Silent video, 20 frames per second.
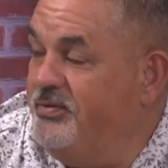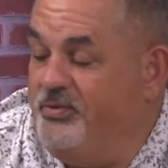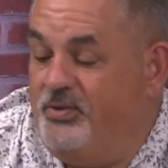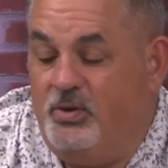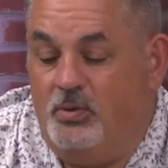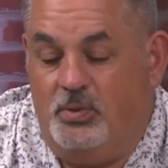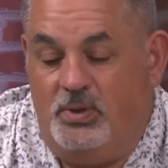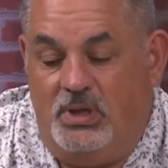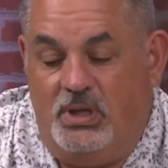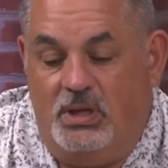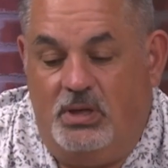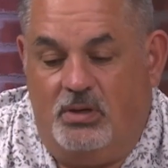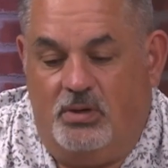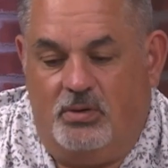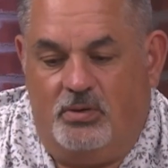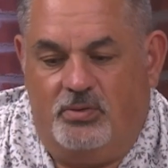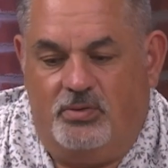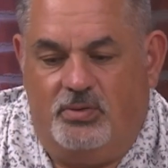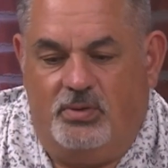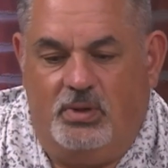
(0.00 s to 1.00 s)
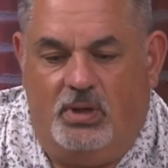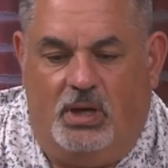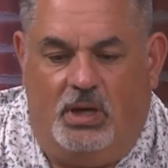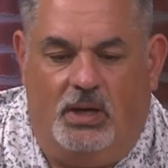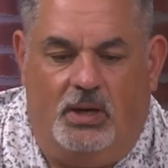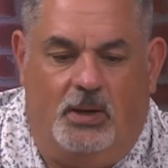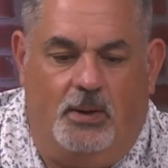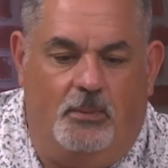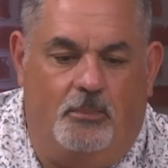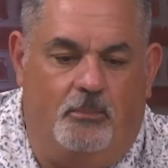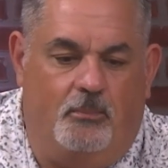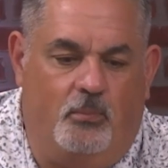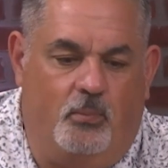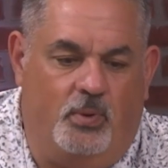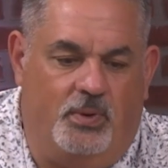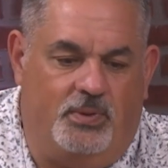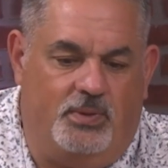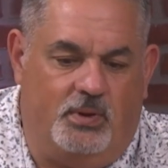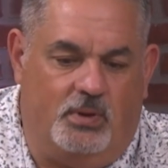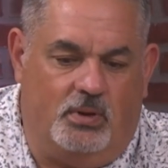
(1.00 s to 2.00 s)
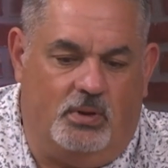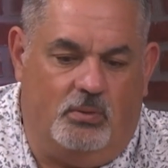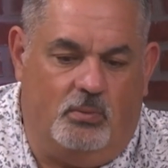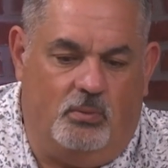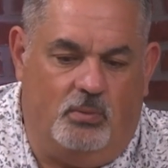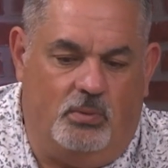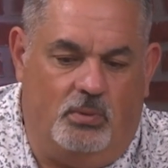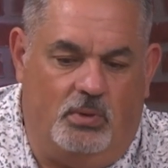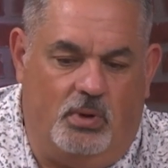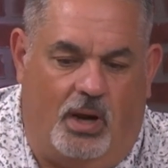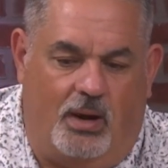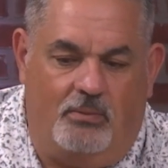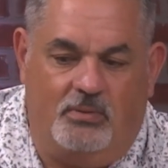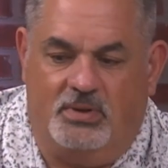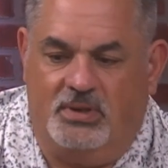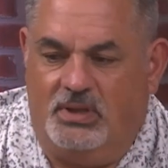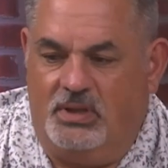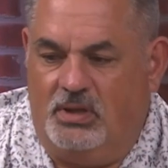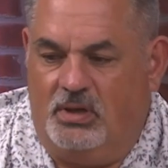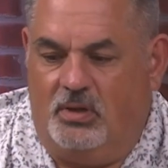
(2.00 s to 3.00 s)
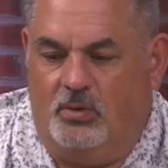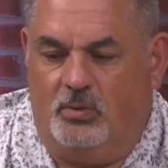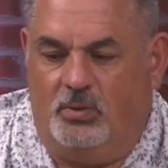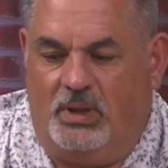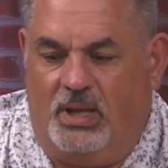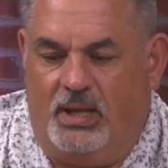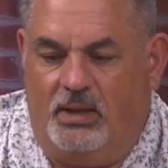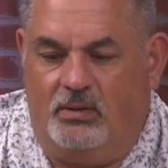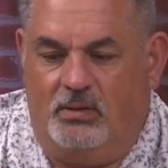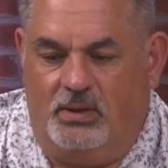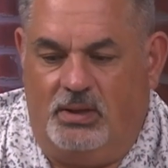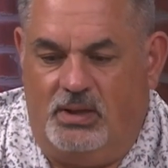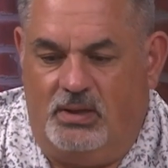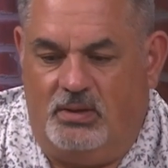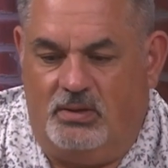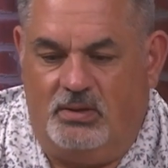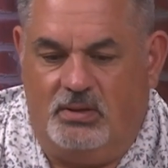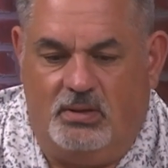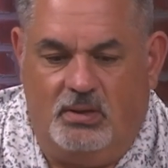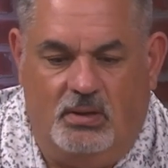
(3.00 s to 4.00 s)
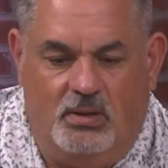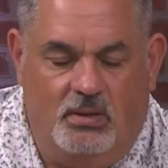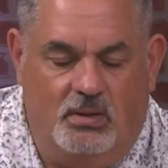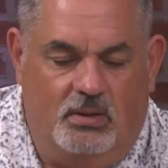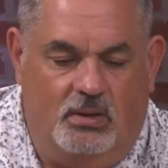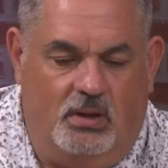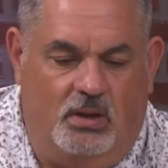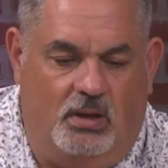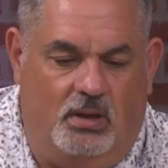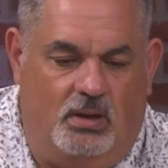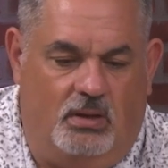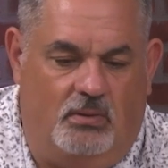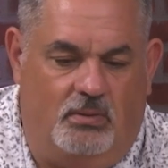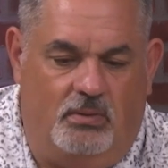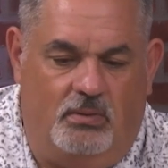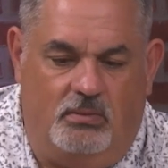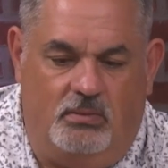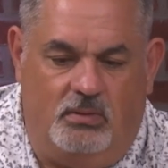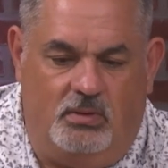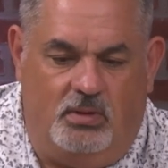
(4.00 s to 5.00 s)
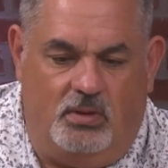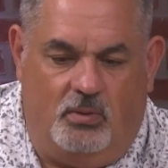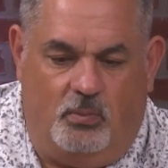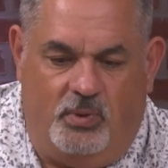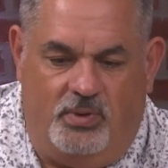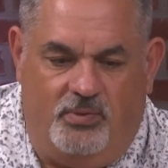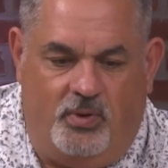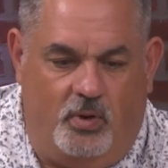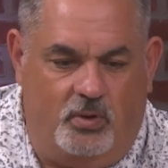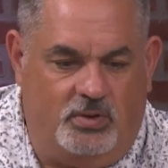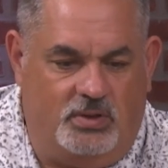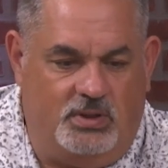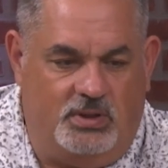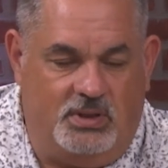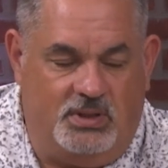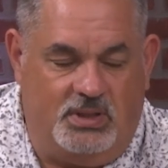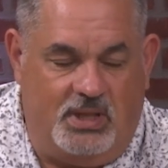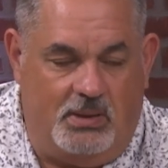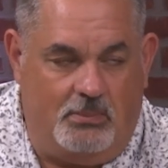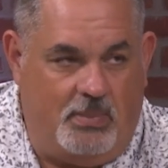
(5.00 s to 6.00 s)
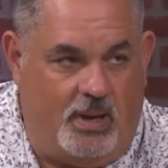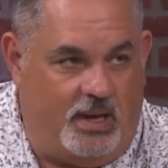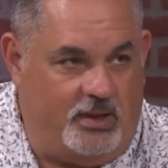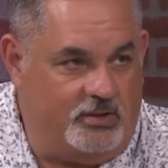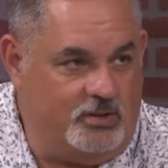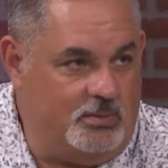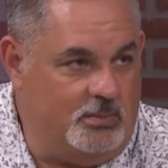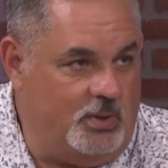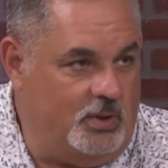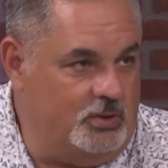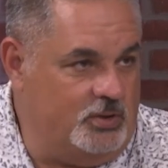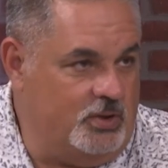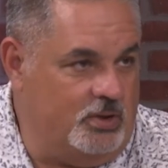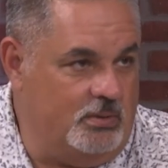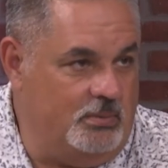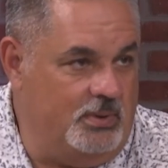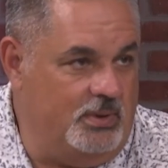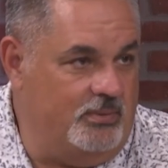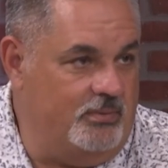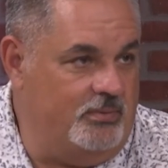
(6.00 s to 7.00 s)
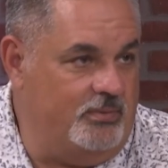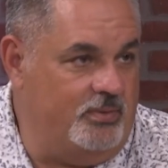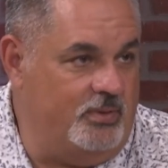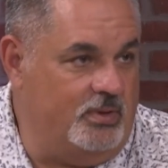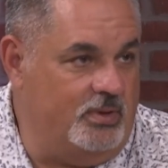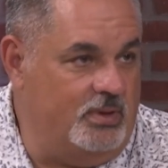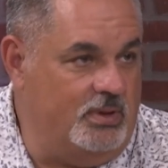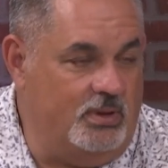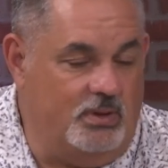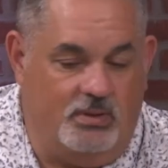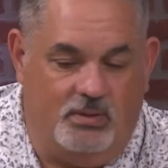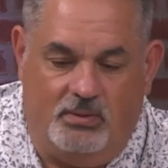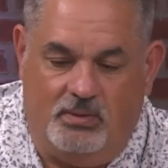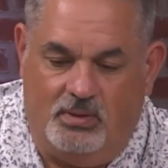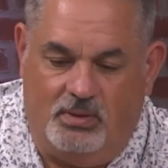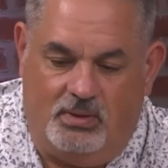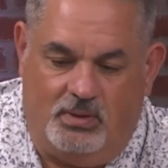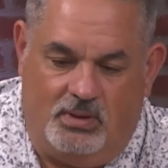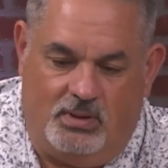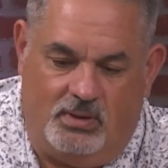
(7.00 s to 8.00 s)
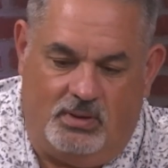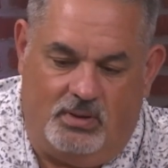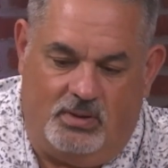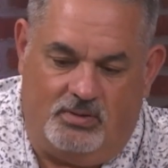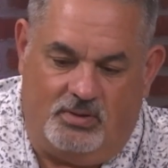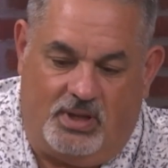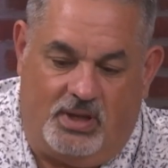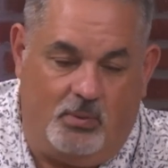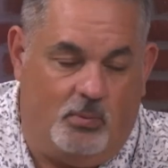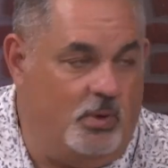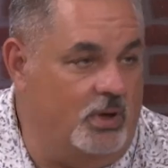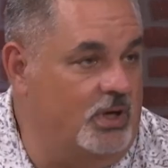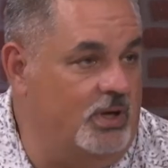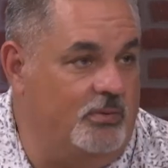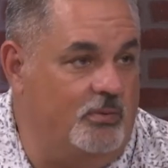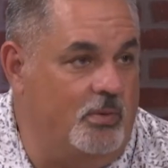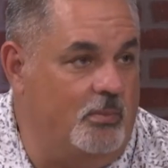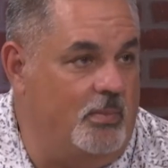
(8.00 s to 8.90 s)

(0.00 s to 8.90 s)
a few years. Um, with the obviously, you know, Lakeland is, uh, you know, we've hosted the state basketball mm-hmm. tournament for as anyone can